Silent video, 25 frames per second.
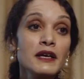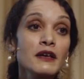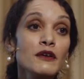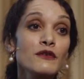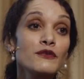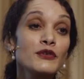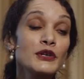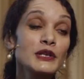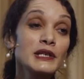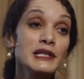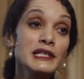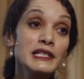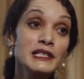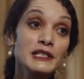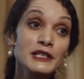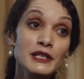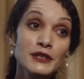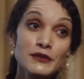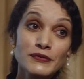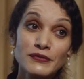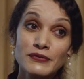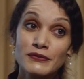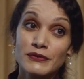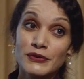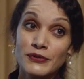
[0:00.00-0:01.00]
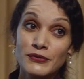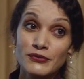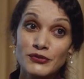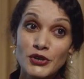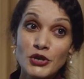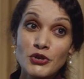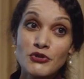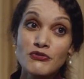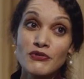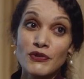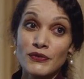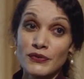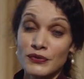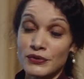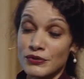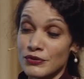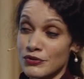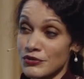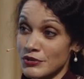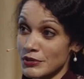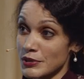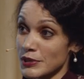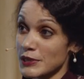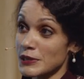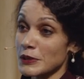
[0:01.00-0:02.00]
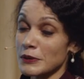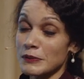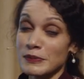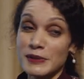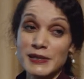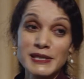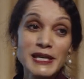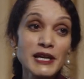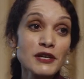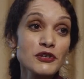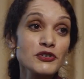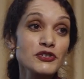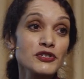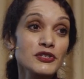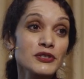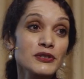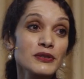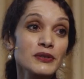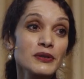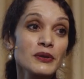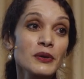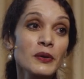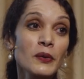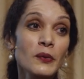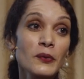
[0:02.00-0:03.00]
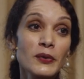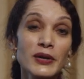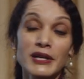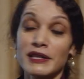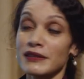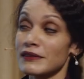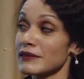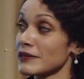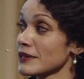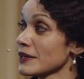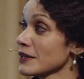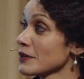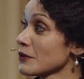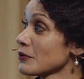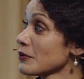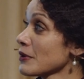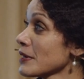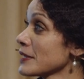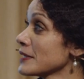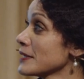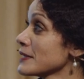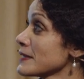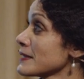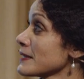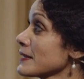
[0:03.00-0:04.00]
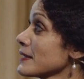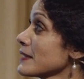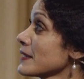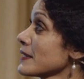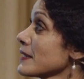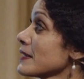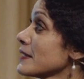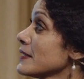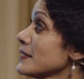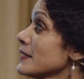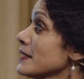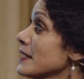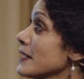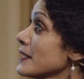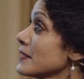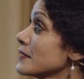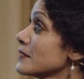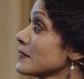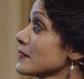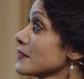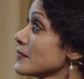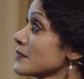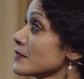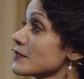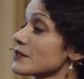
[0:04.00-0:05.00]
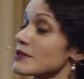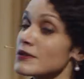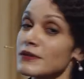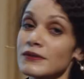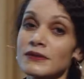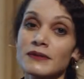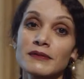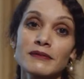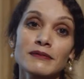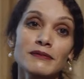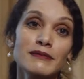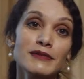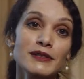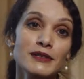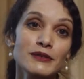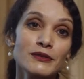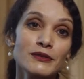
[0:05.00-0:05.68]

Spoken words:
Funnily enough, the French Revolution's obsession with equality led to the